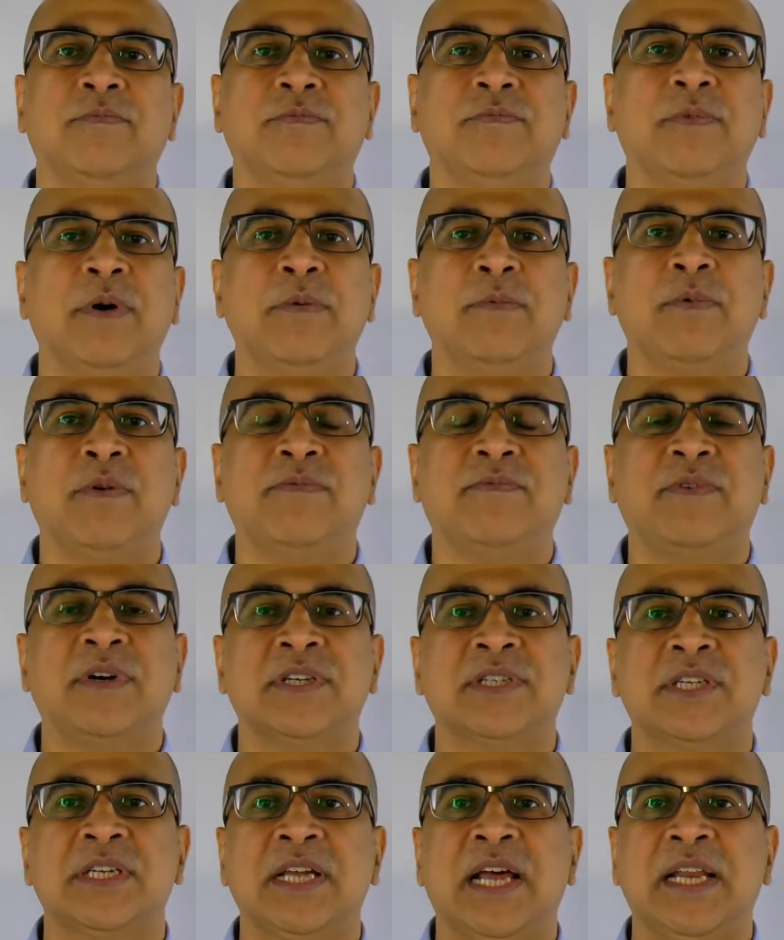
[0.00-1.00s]

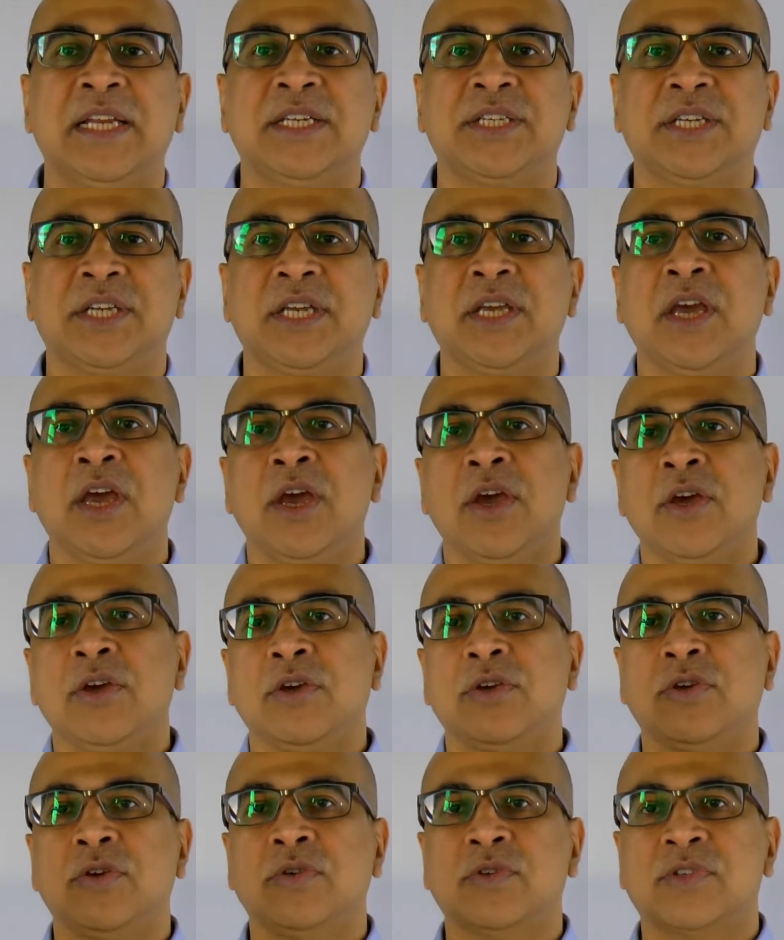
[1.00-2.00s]
functionality
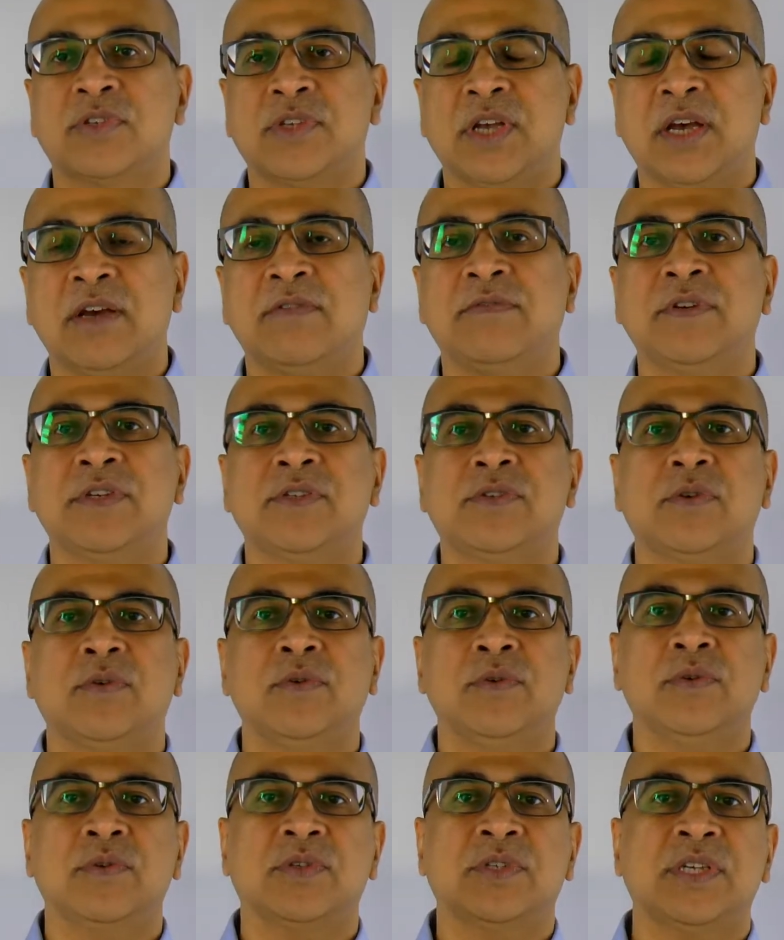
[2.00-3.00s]
your service
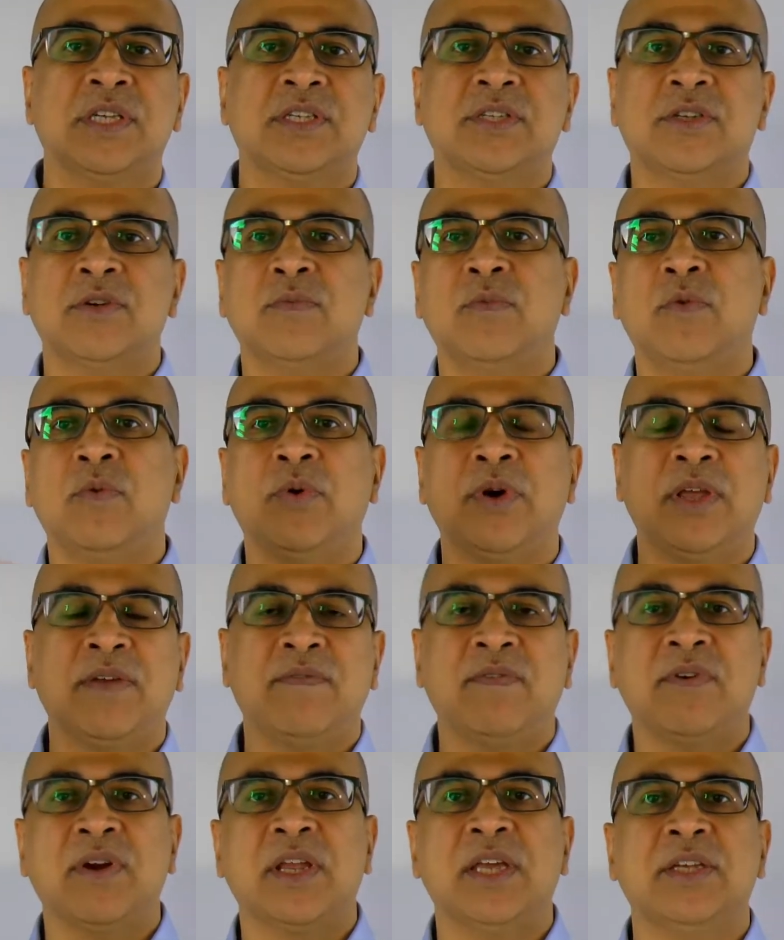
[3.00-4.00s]
or your system or
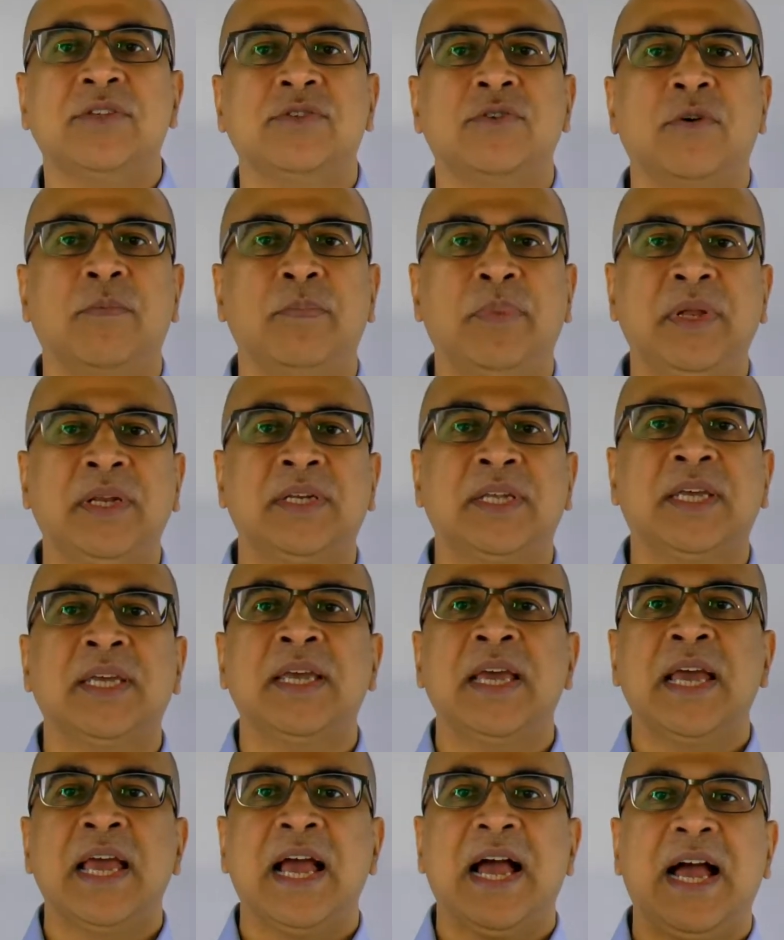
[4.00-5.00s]
whatever it is you're building
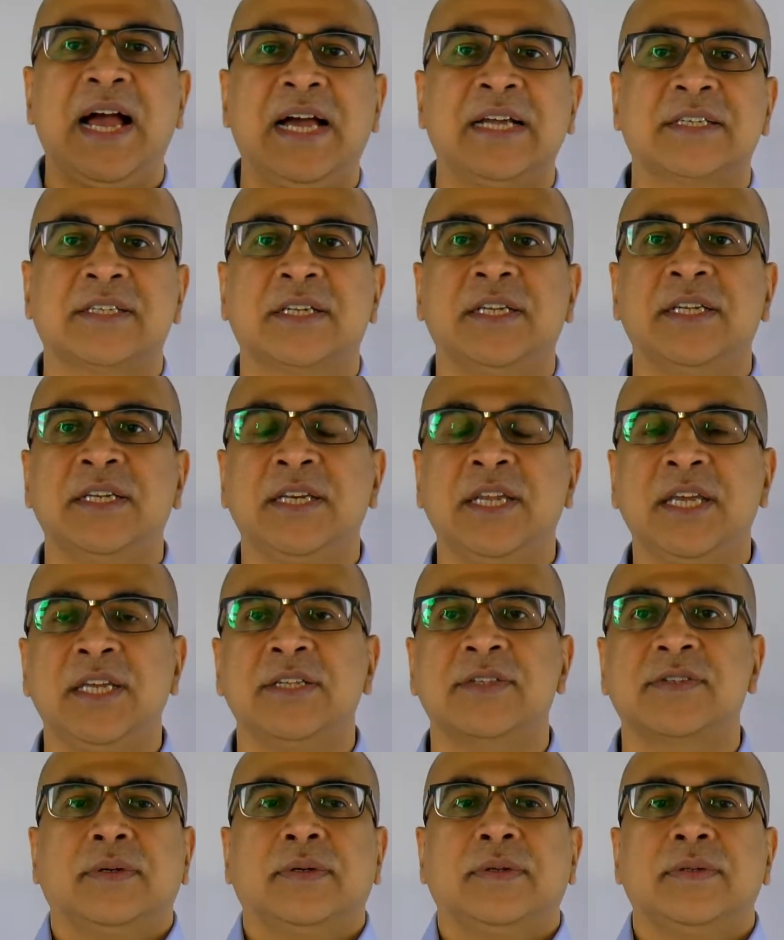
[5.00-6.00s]
actually
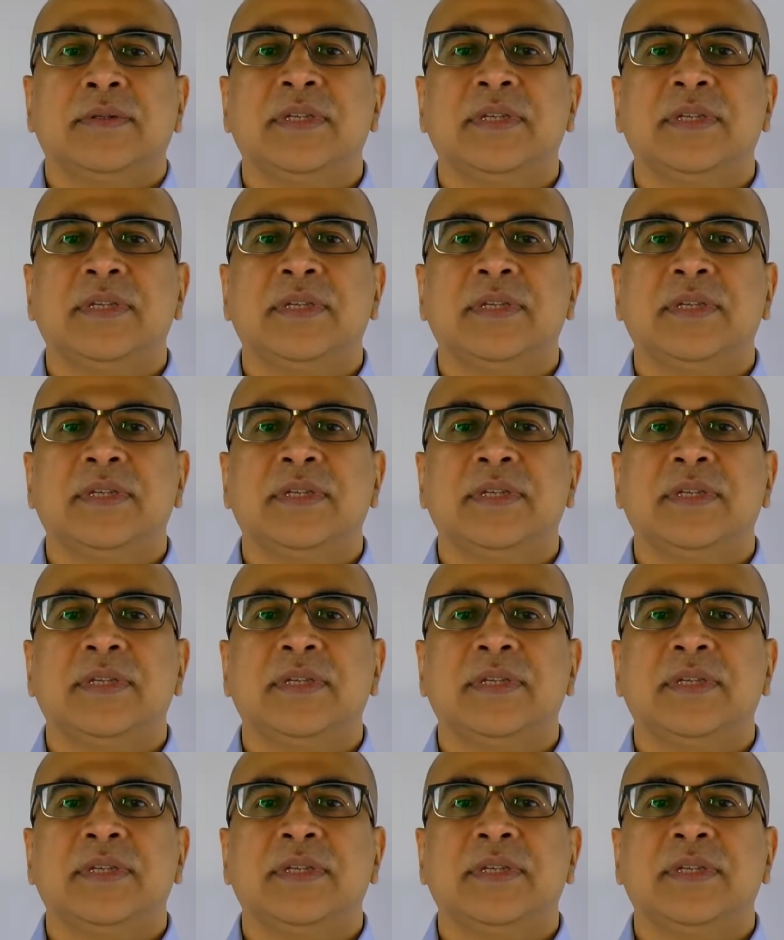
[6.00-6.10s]
needs.